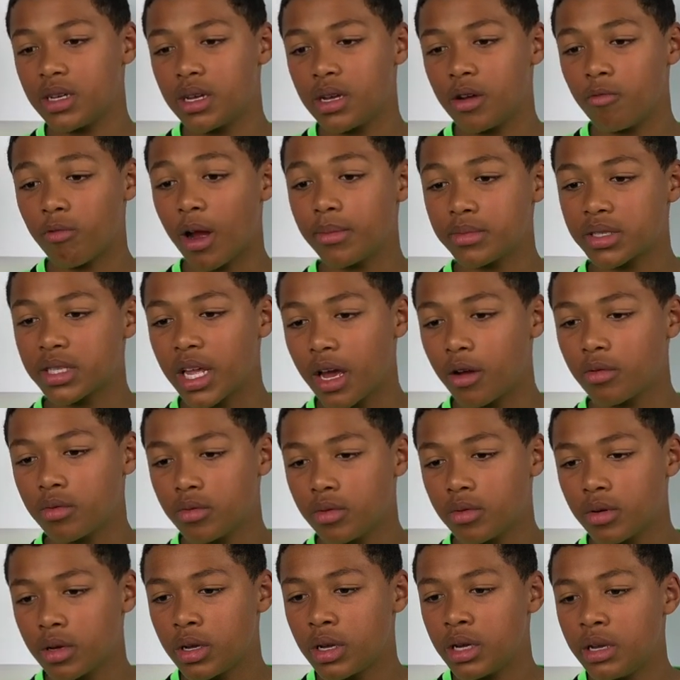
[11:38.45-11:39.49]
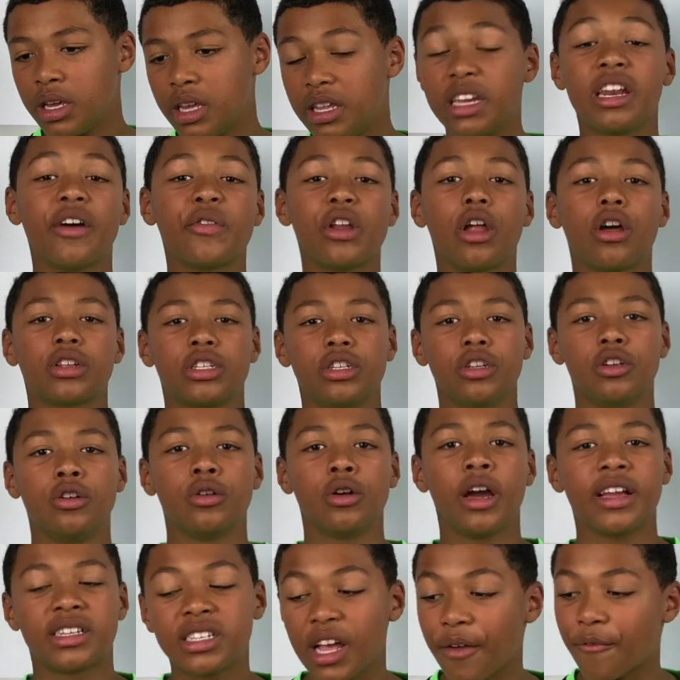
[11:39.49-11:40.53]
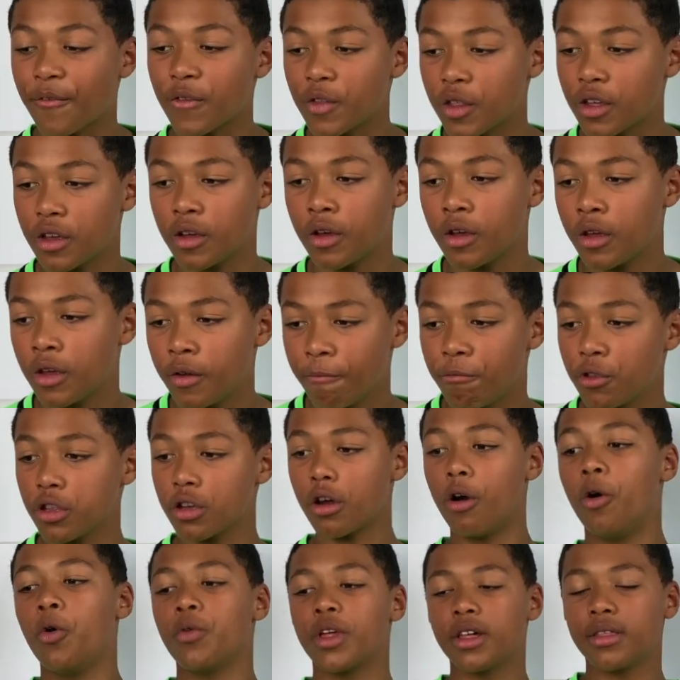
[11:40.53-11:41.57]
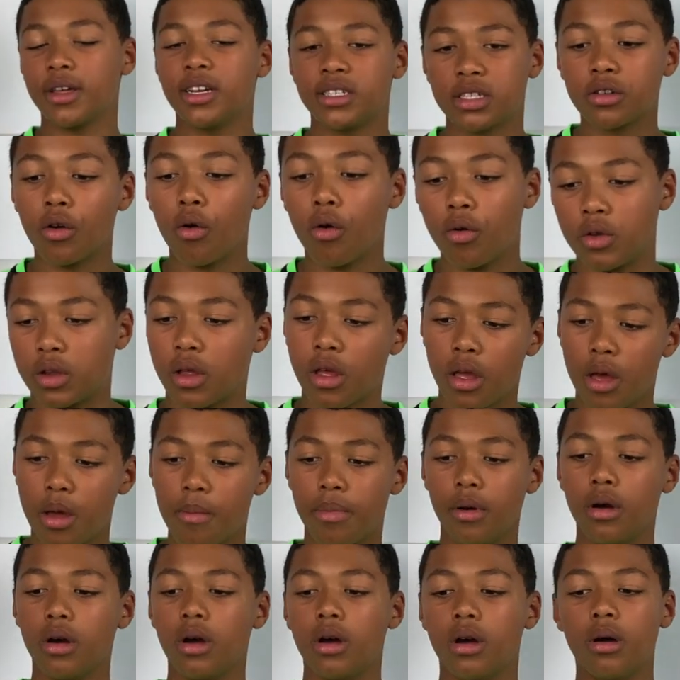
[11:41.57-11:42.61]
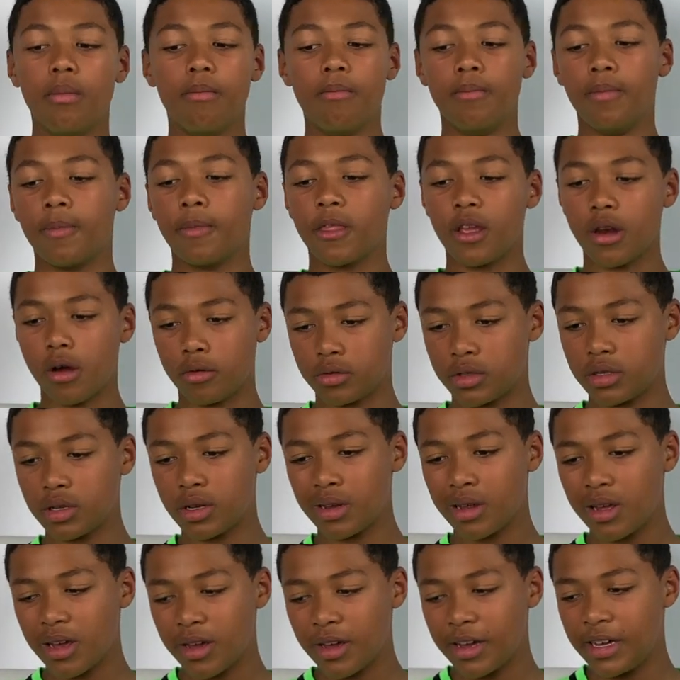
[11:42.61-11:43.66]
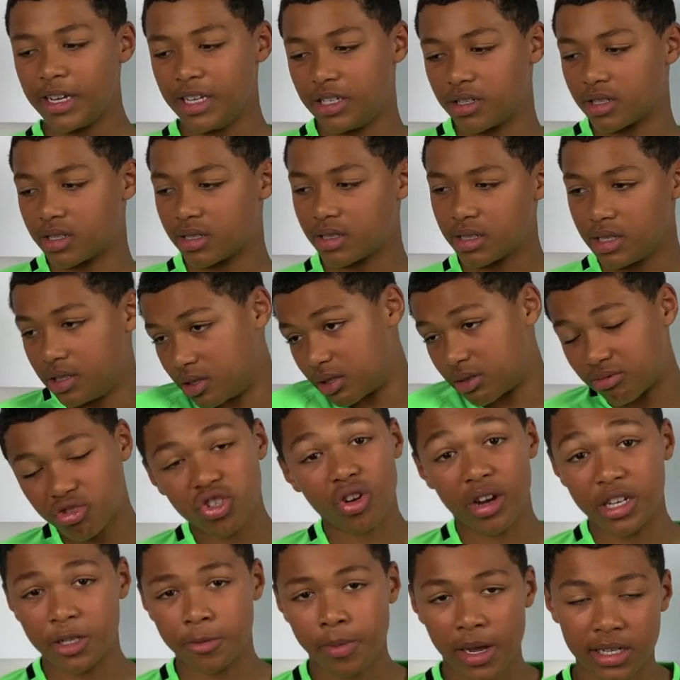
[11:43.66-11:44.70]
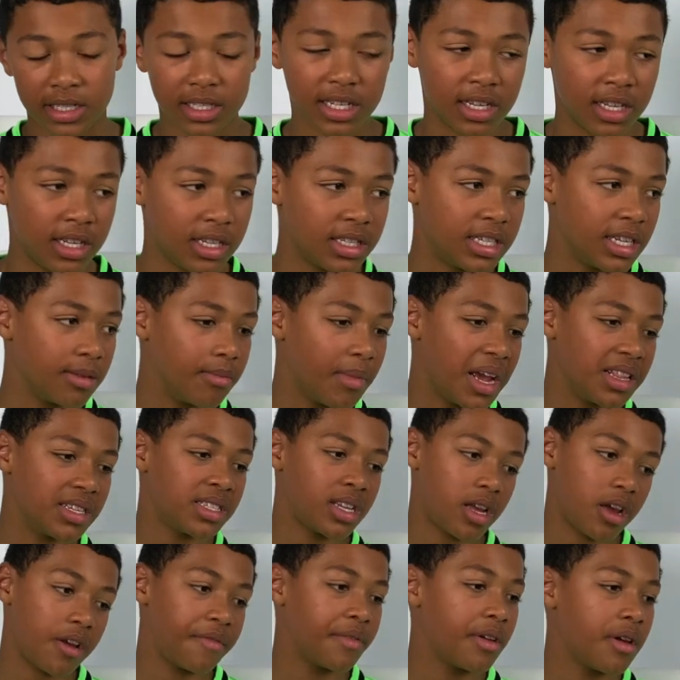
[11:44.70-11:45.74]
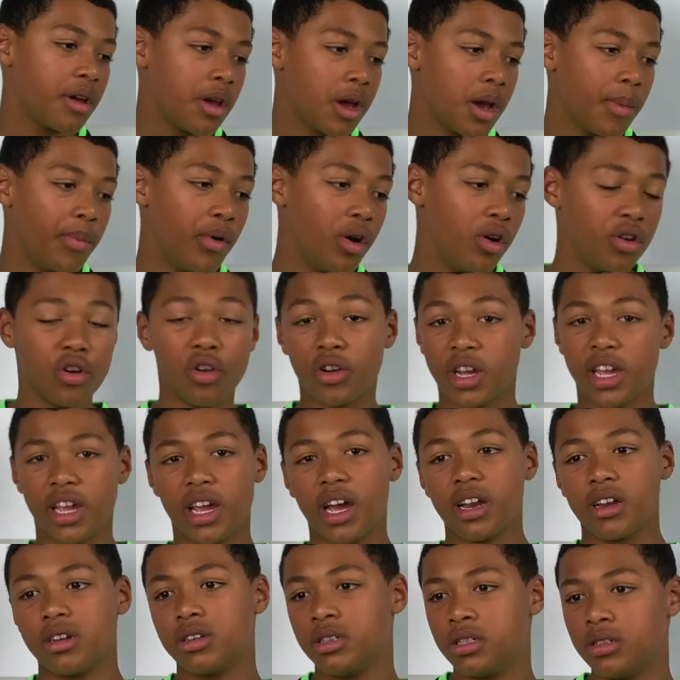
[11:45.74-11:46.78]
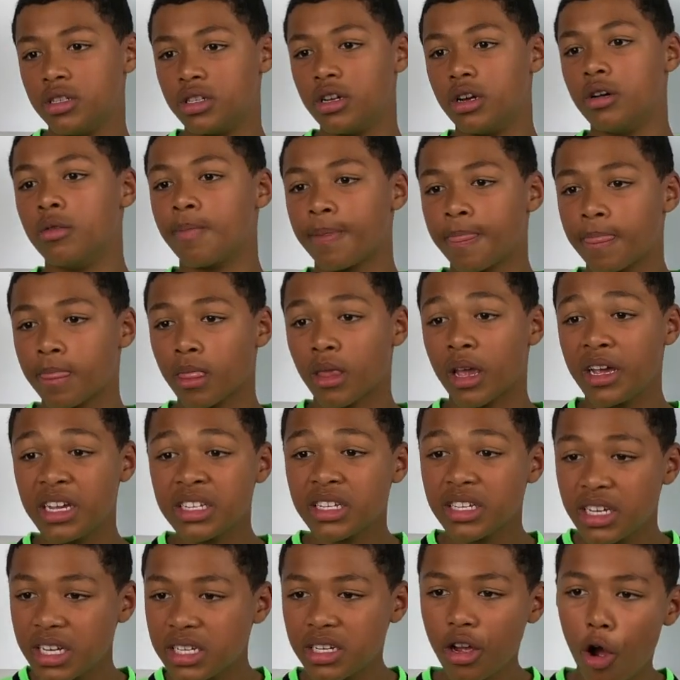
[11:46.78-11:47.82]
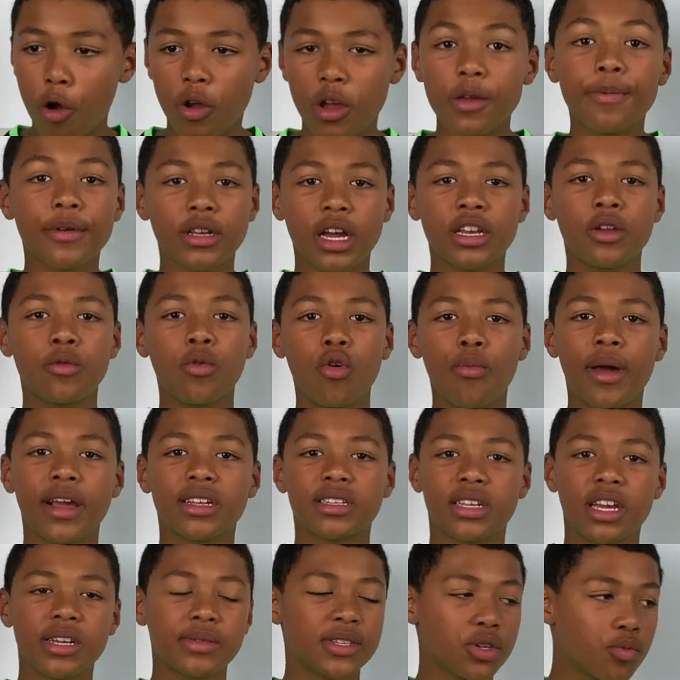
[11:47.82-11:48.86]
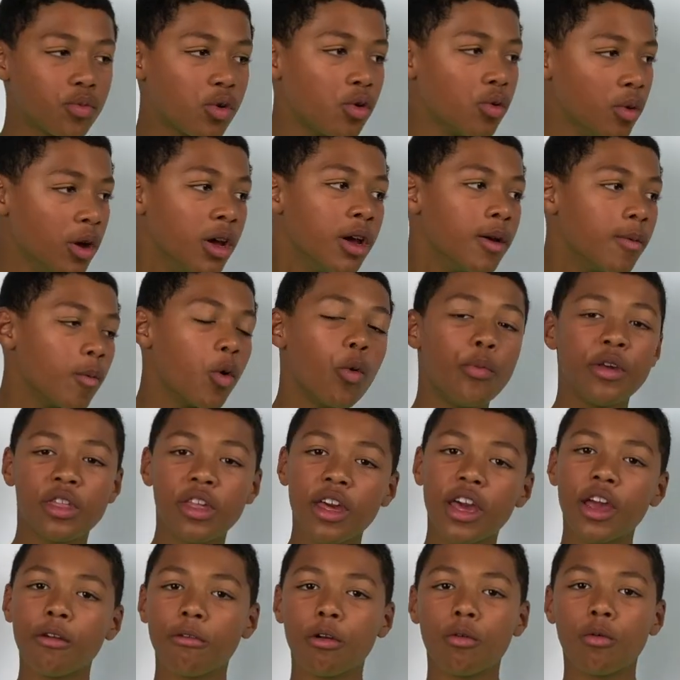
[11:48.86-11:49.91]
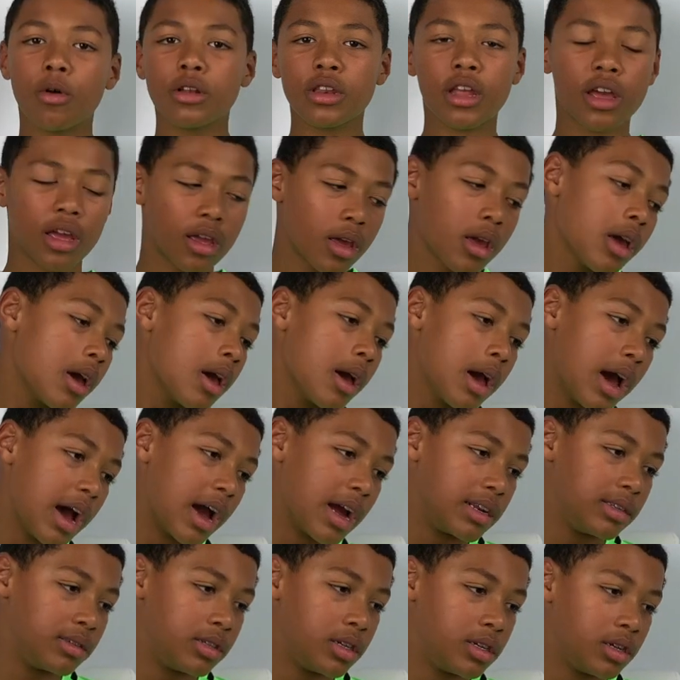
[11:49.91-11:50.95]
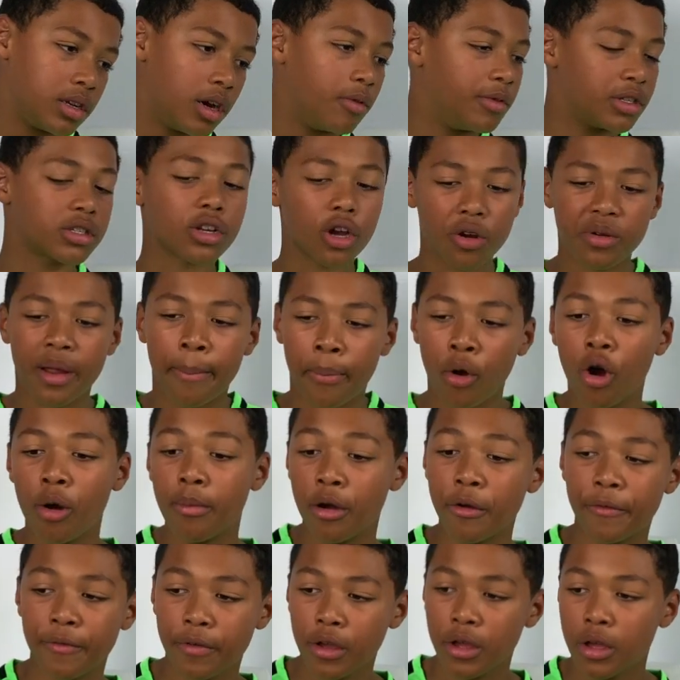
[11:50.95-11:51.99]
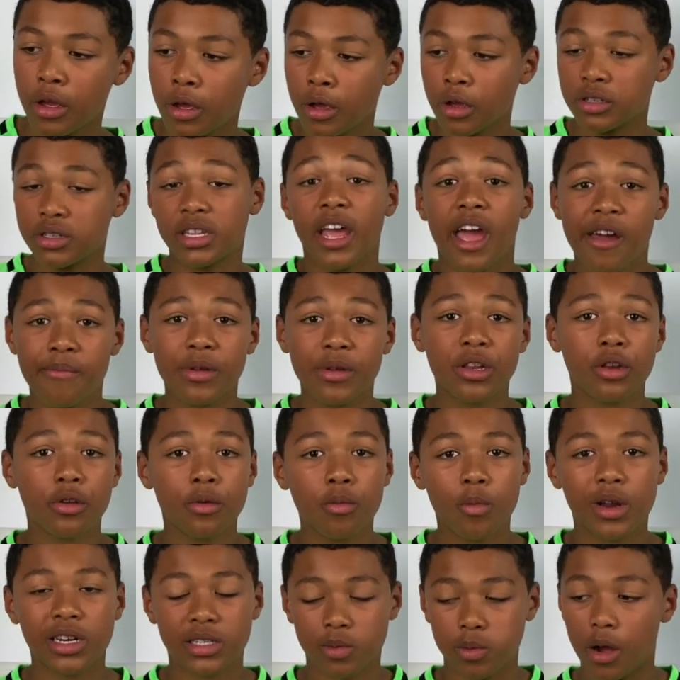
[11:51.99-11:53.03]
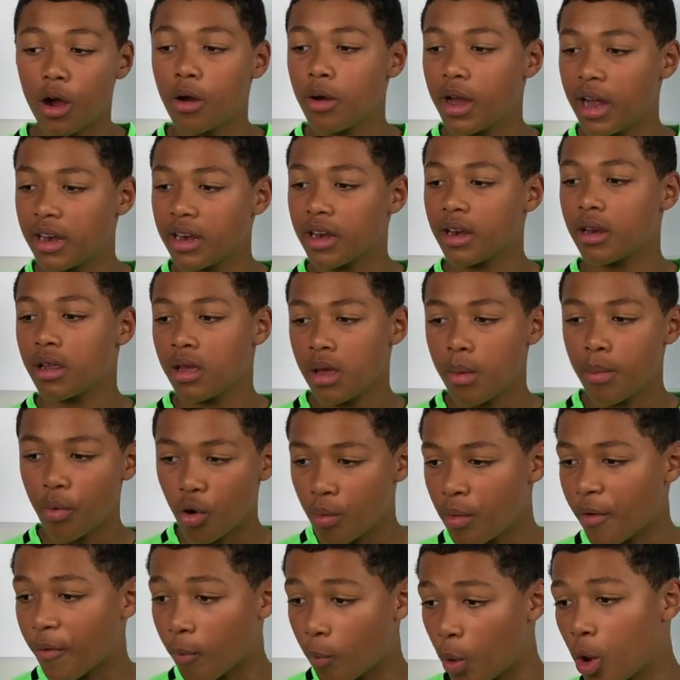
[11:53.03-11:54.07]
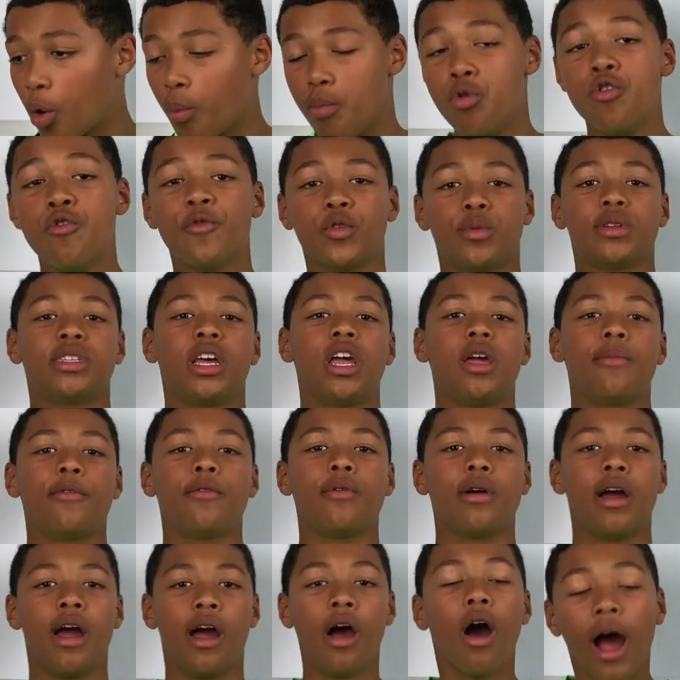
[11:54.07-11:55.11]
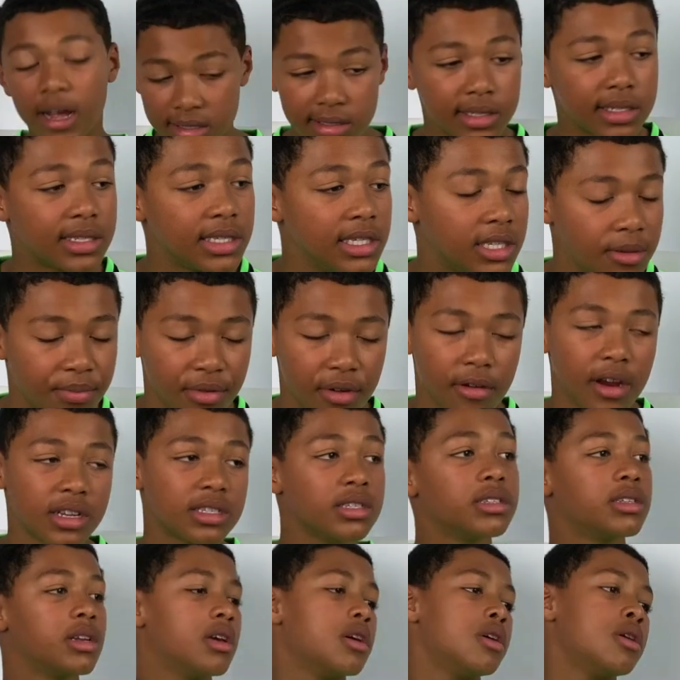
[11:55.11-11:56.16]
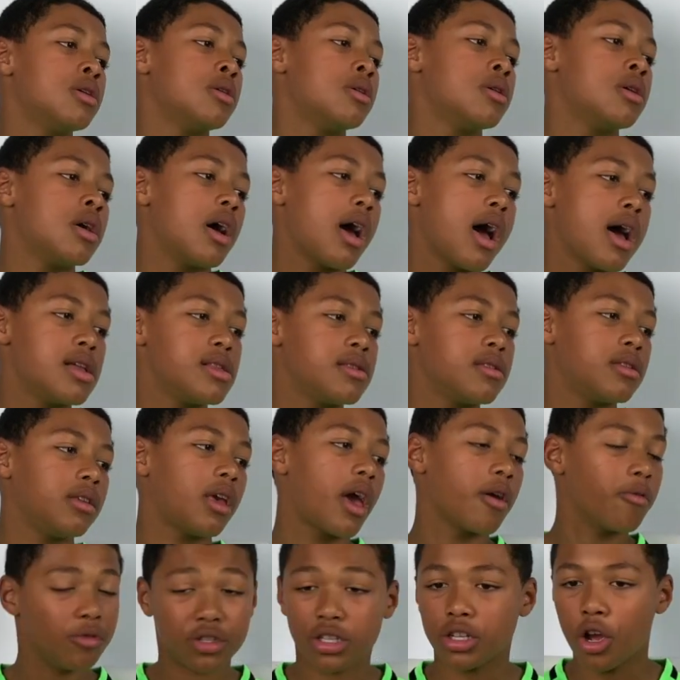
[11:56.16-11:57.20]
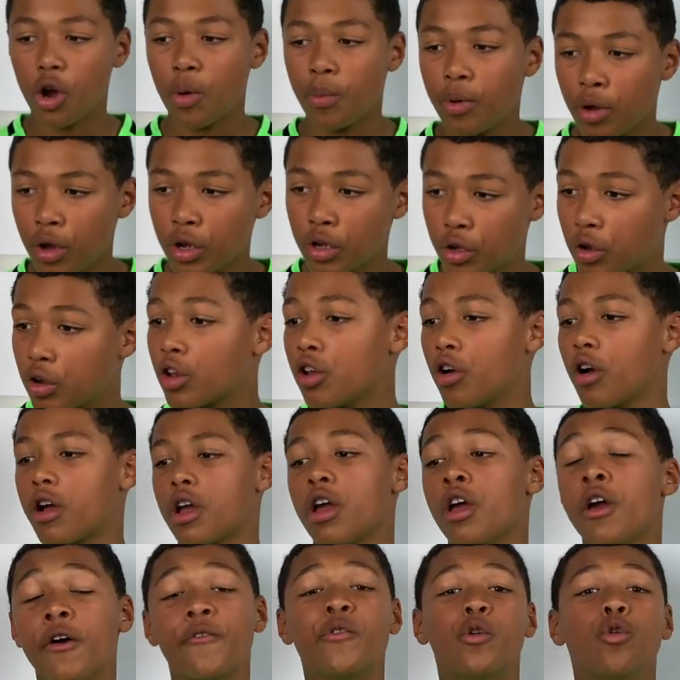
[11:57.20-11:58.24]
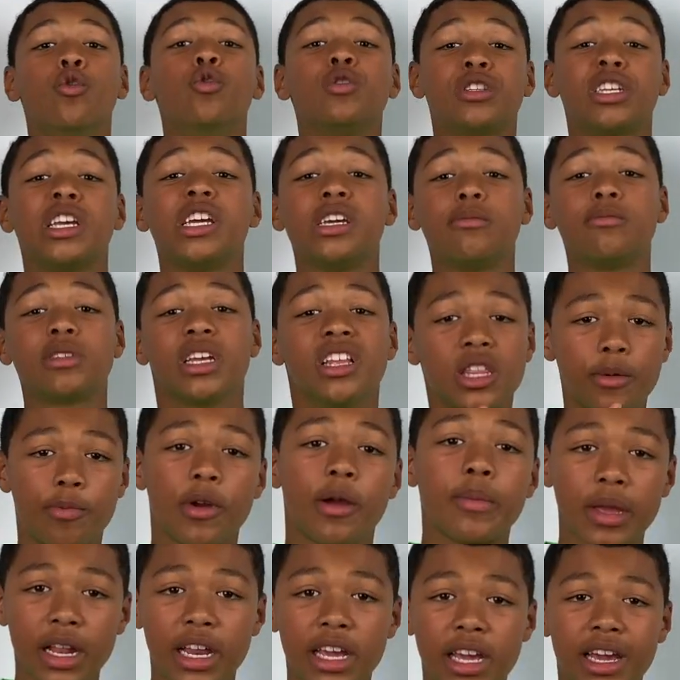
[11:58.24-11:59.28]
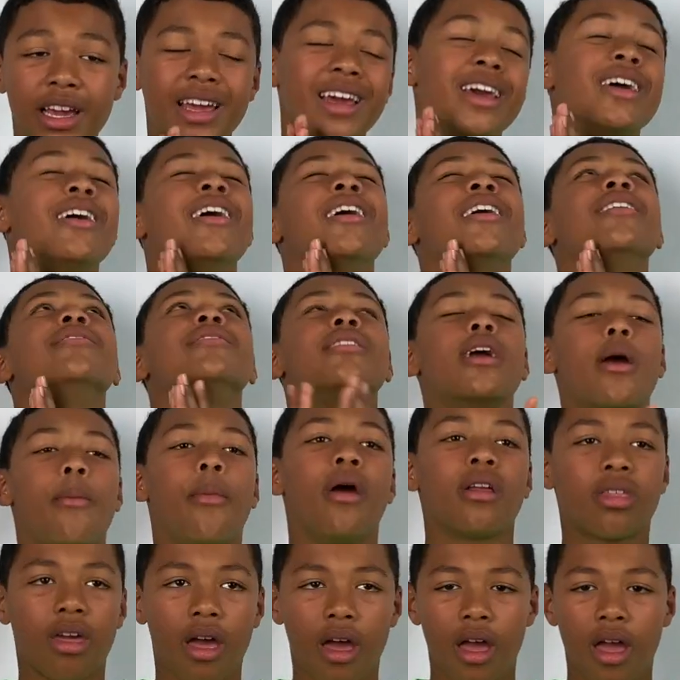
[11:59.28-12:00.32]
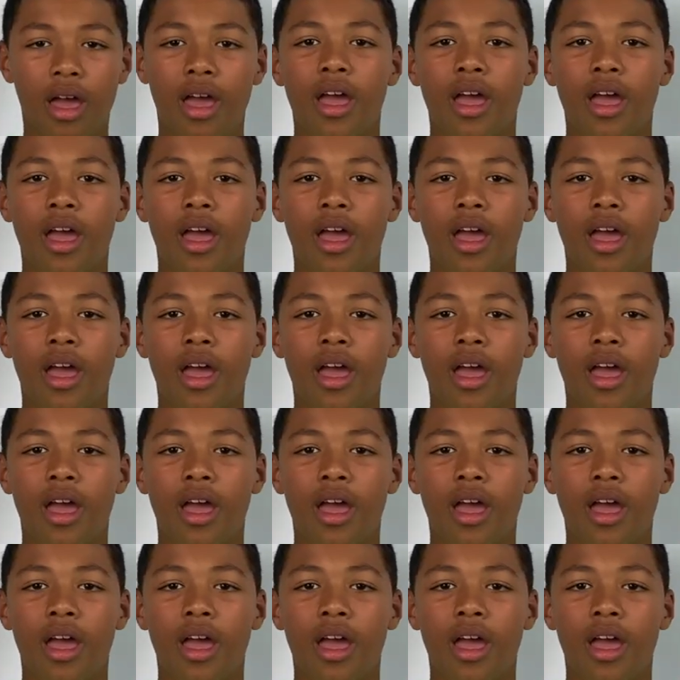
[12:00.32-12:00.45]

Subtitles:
RAMSDALE, he didn't have a lot to do except for the goal that they scored, but you know, he just tried his best, didn't make the save, but unlucky. And you know, he's a decent goalkeeper, and he will make saves. He will be the hero one day. And you know, we just hope that Bournemouth, because they have been doing well as well, and Bournemouth will move up the table as the season progresses. And yeah, we just hope good luck for all teams in the Premier League to get better.